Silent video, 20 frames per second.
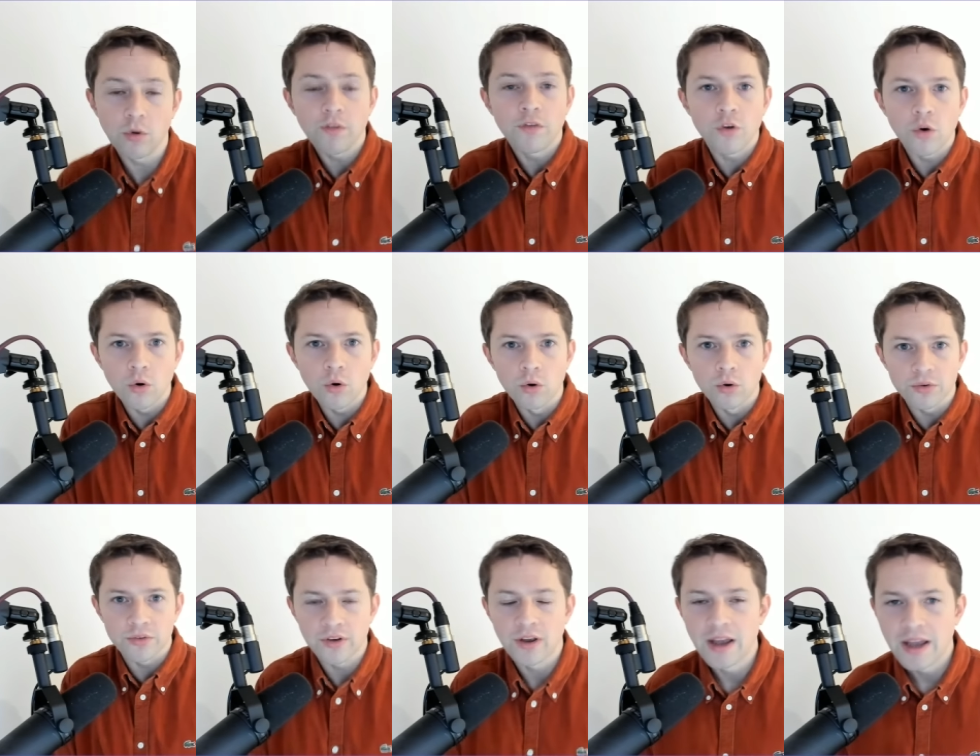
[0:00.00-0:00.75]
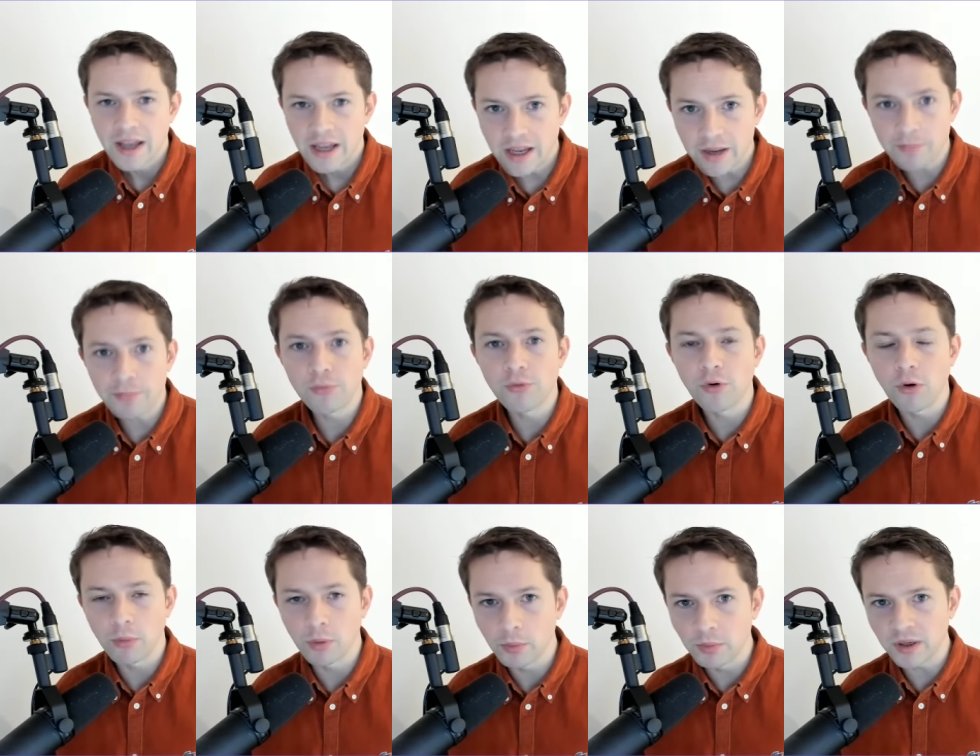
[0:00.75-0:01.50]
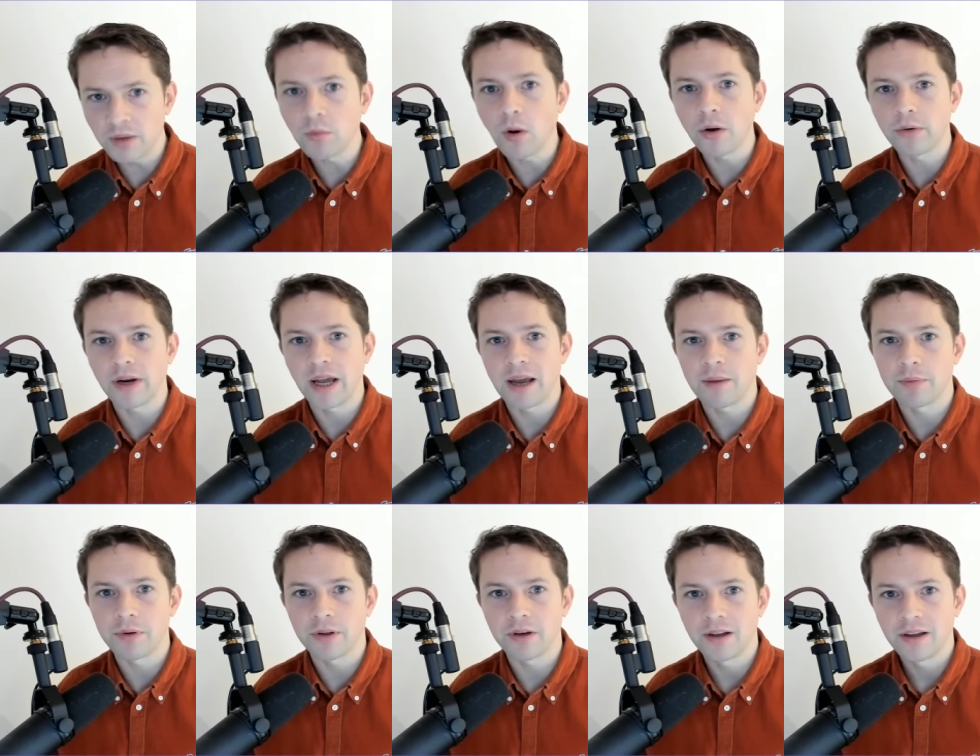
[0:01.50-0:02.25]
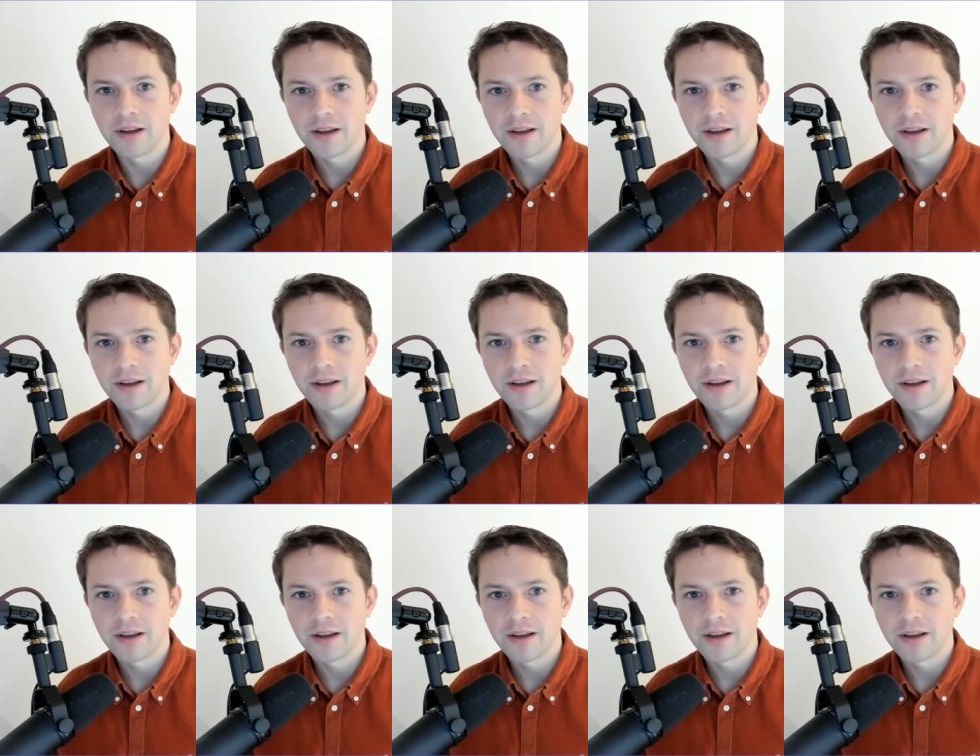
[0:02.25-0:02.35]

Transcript: Of course, it probably won't happen.